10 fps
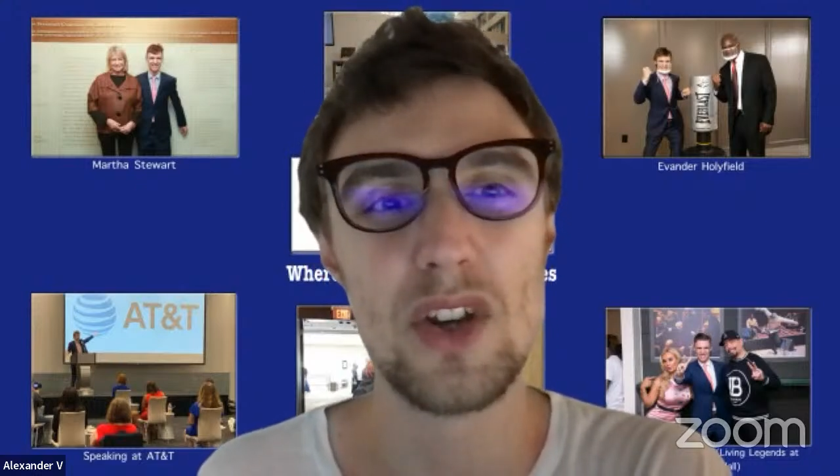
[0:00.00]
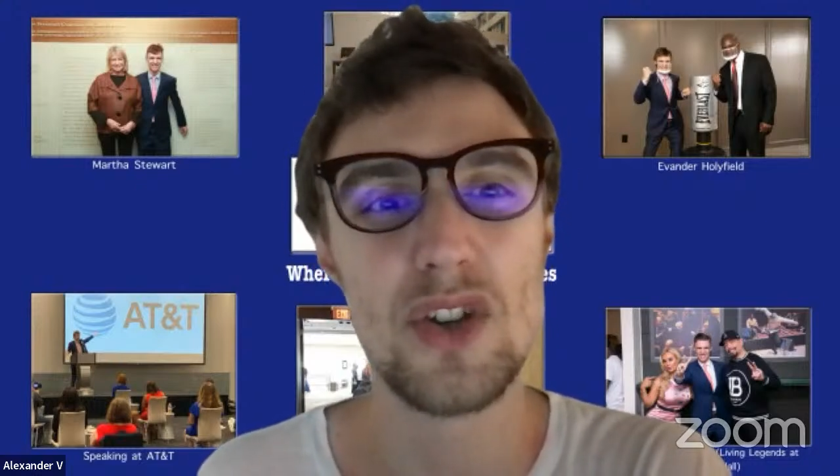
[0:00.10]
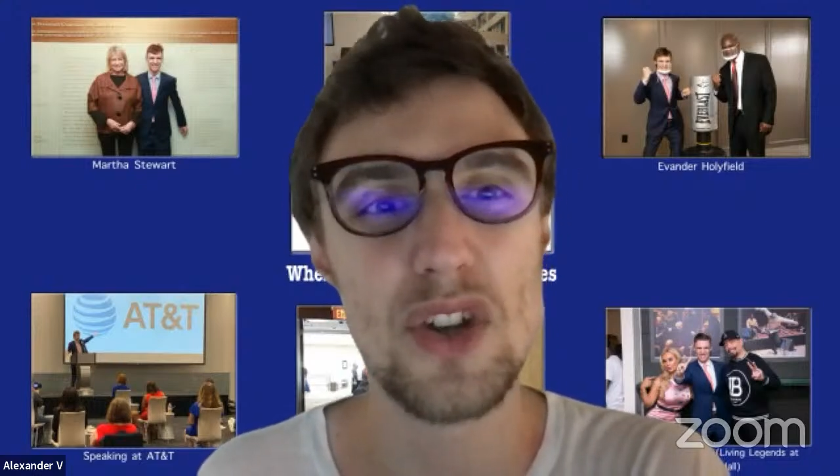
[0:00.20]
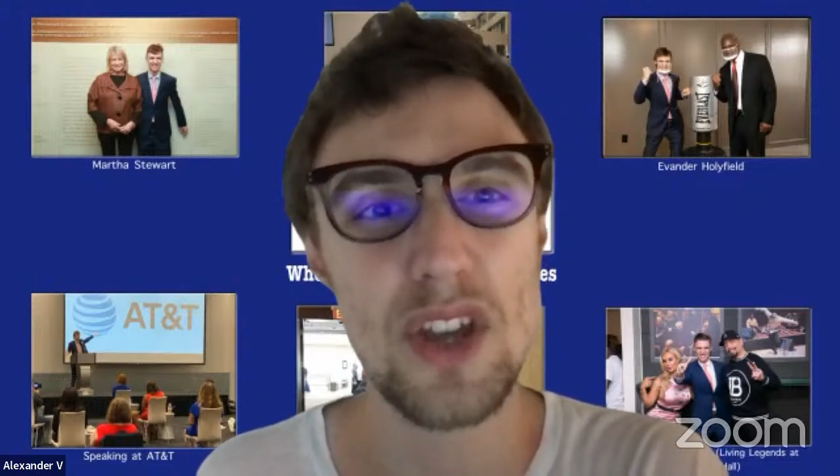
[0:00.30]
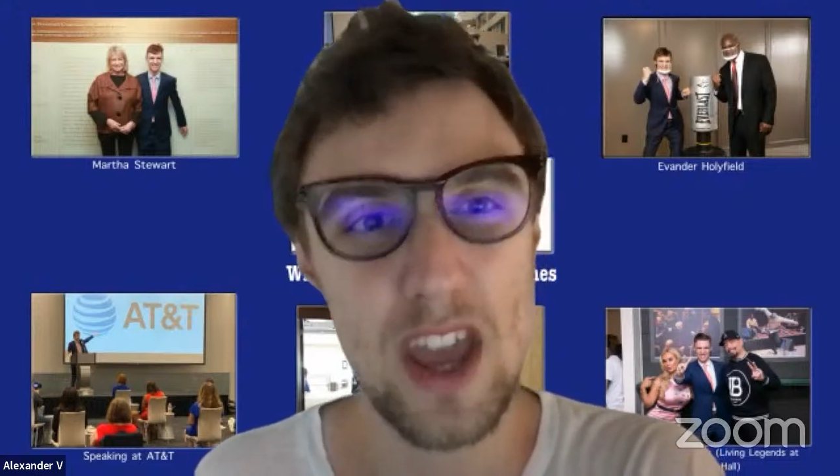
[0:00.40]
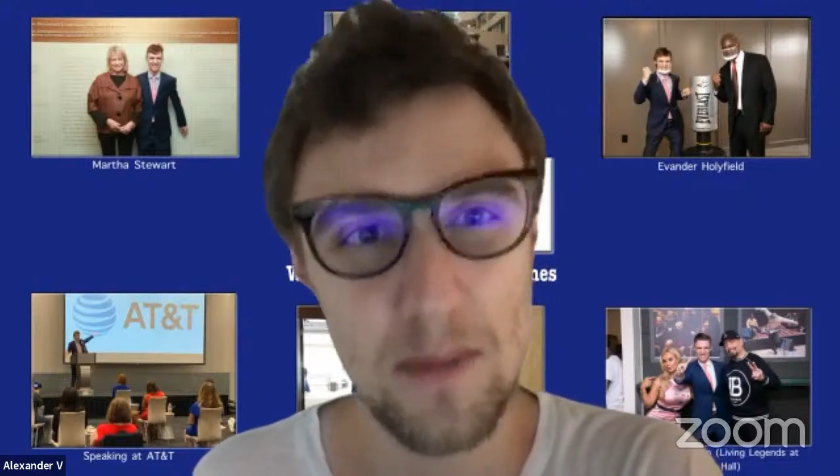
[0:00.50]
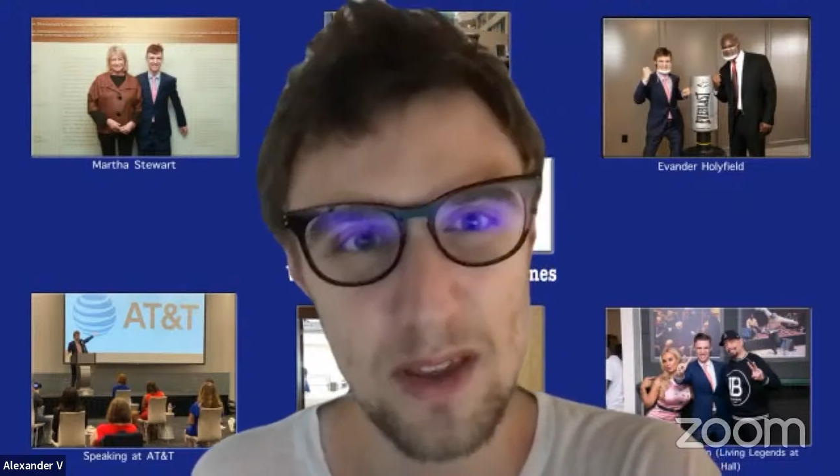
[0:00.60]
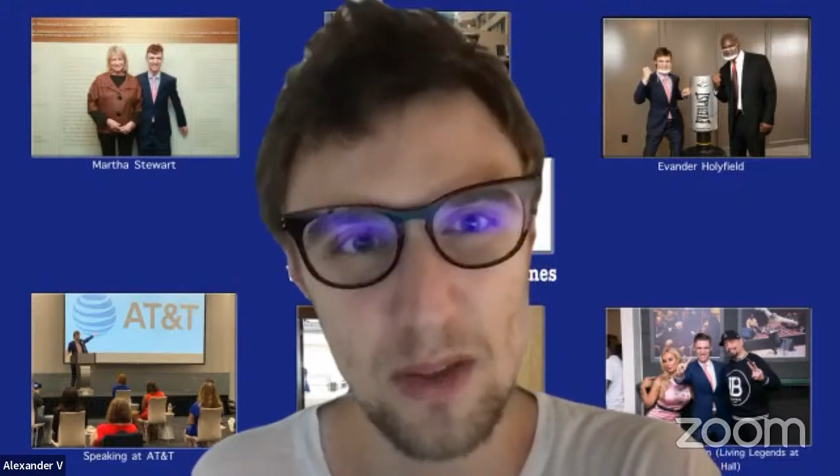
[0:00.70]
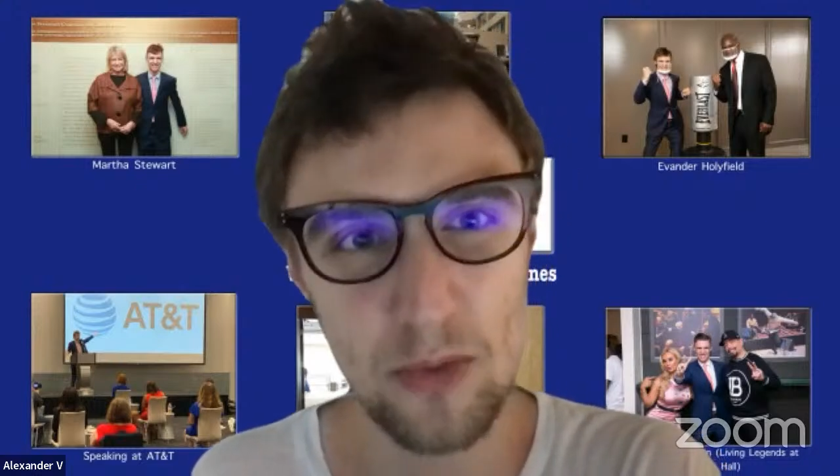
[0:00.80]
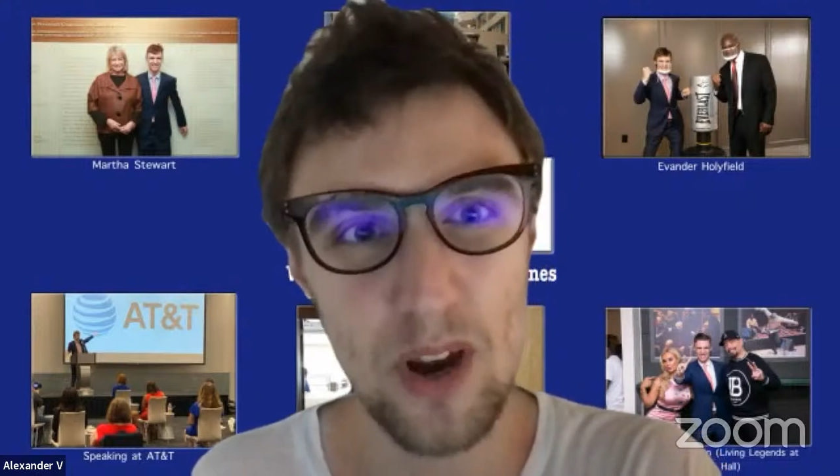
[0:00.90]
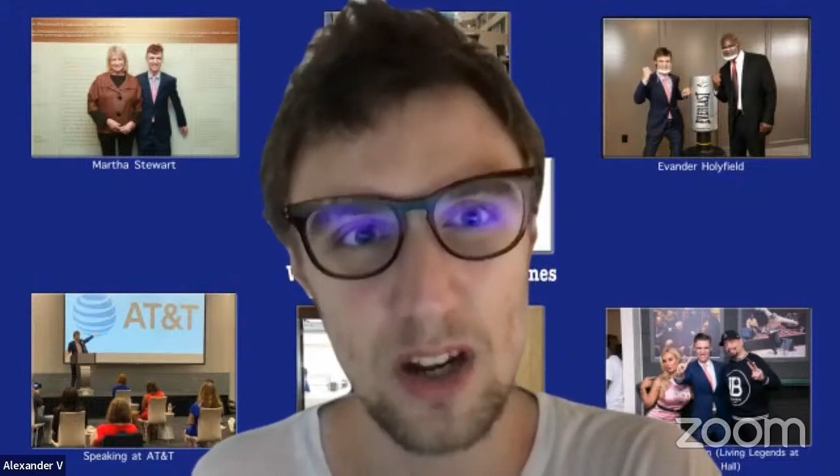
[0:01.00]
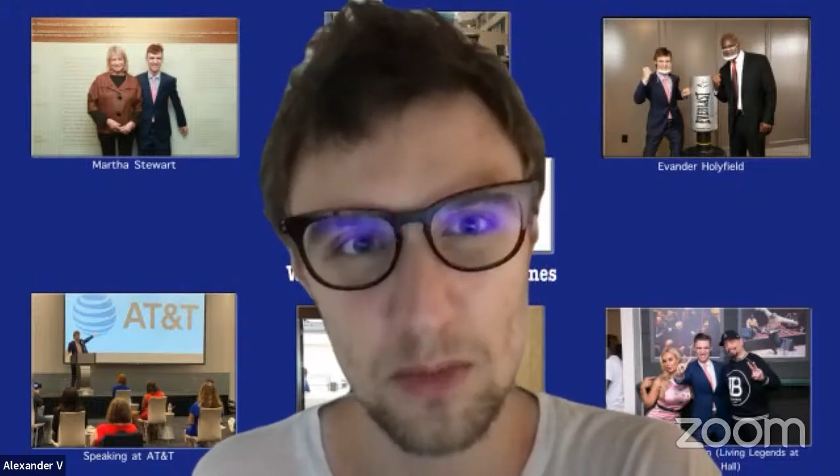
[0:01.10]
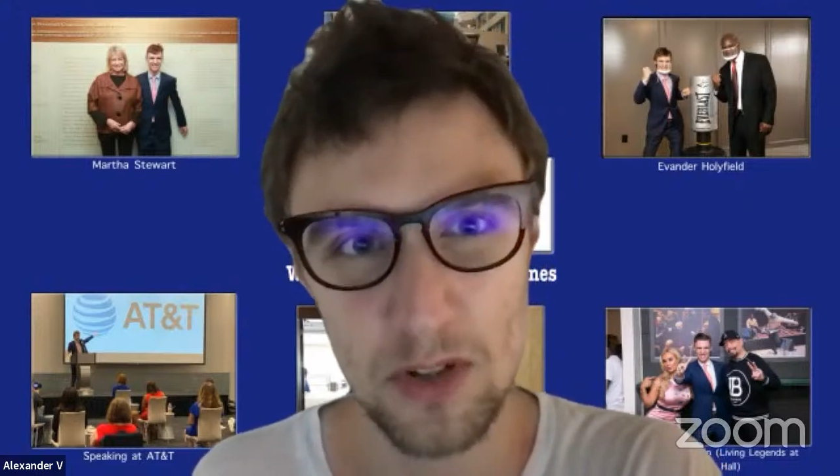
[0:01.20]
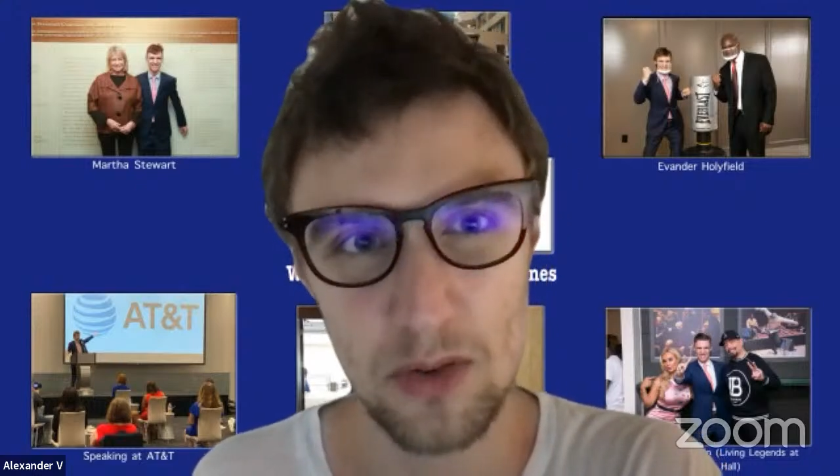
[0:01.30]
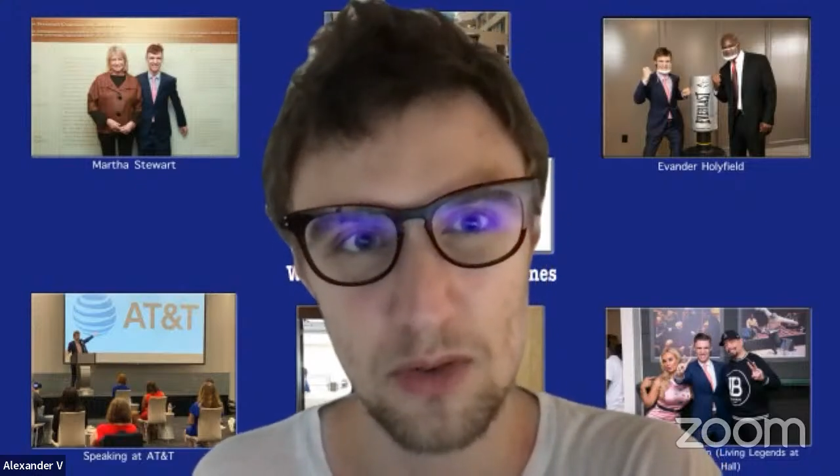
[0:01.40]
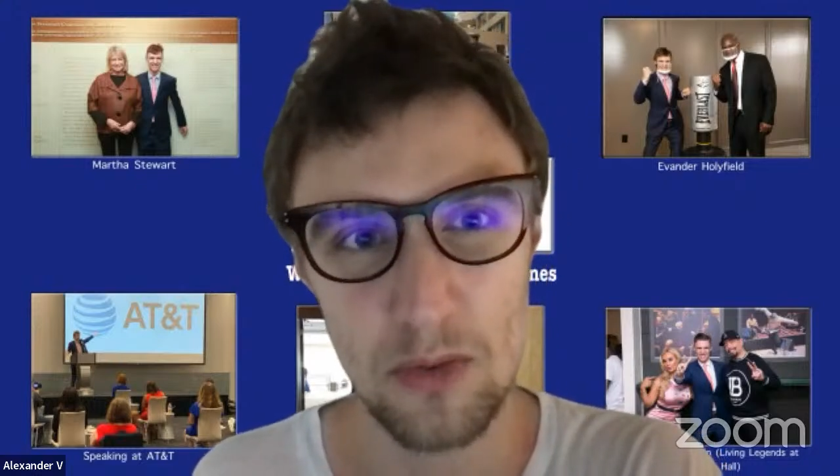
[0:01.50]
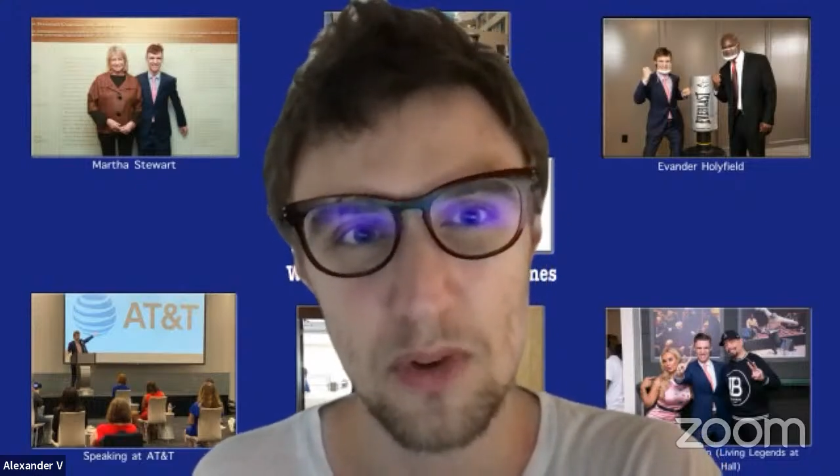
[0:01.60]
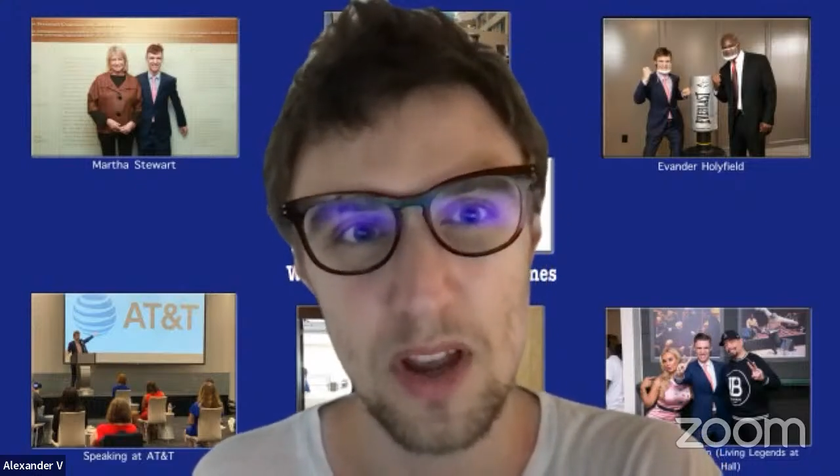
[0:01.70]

she gave me the freedom to